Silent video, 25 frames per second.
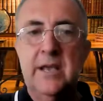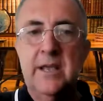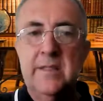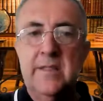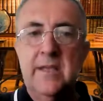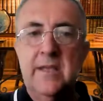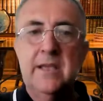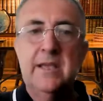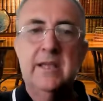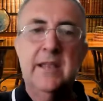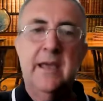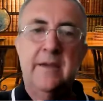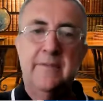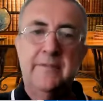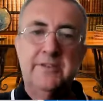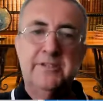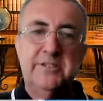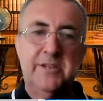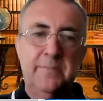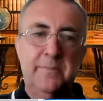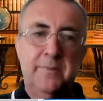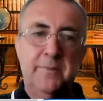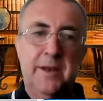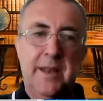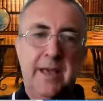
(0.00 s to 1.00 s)
They can have a
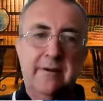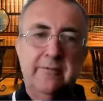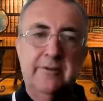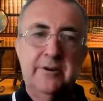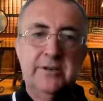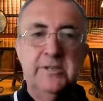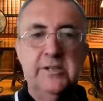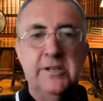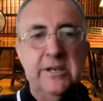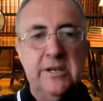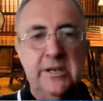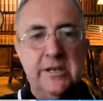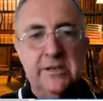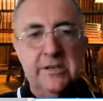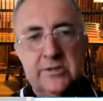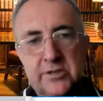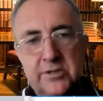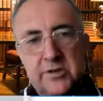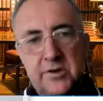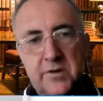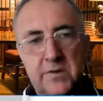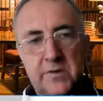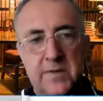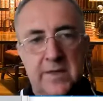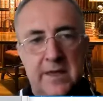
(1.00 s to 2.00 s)
similarity
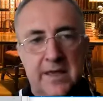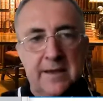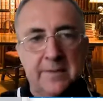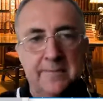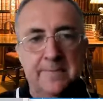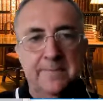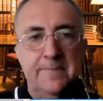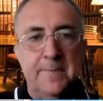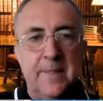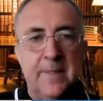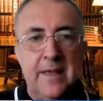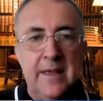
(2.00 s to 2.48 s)
to them